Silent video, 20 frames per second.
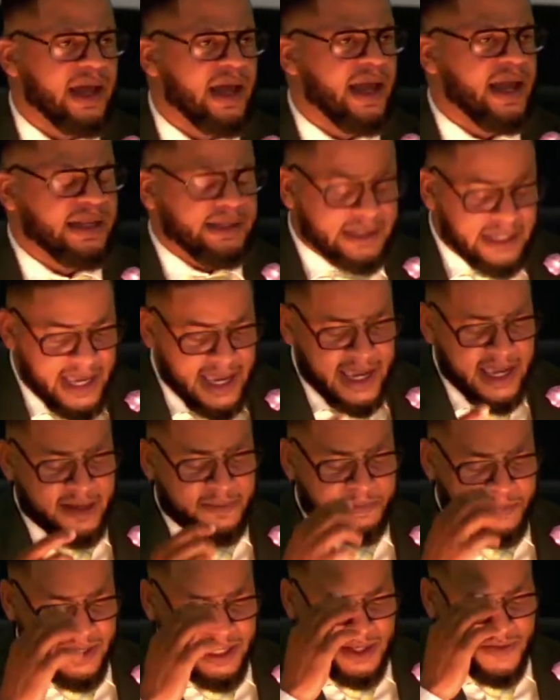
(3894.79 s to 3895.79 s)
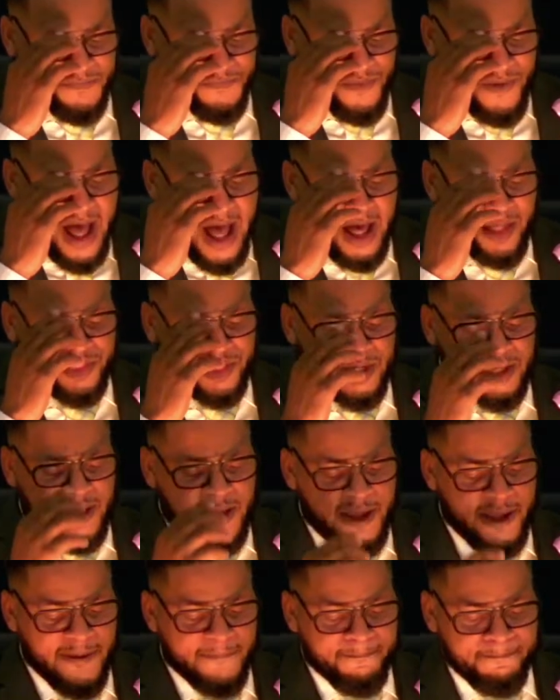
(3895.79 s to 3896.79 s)
a deadbeat father
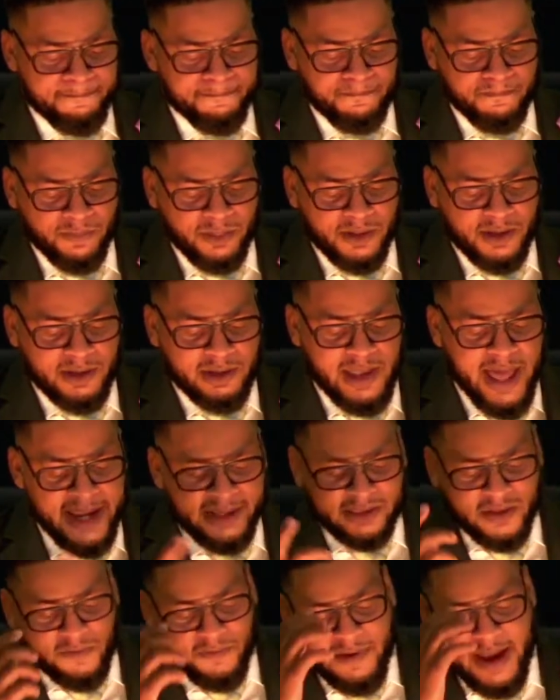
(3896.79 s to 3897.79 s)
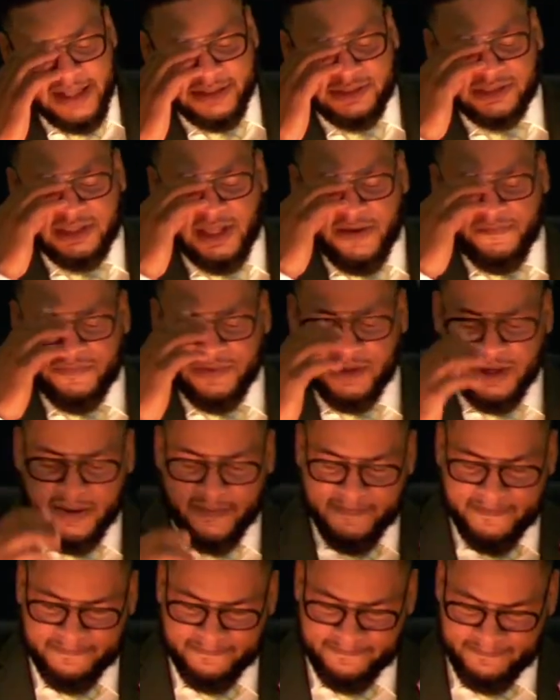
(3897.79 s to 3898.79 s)
like the rest of them.